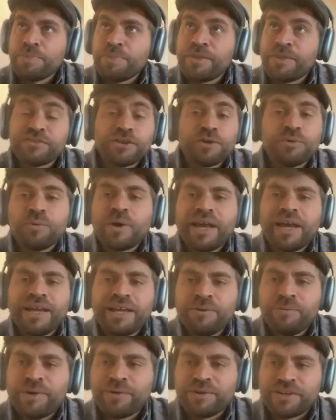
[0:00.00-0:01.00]
There's no
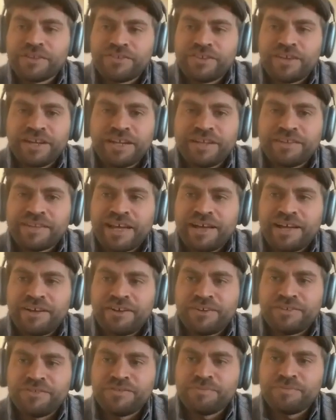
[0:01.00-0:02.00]
way we're going to turn it
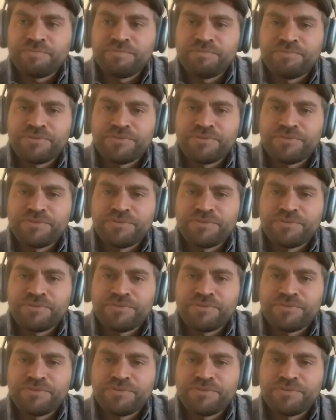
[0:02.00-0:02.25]
down and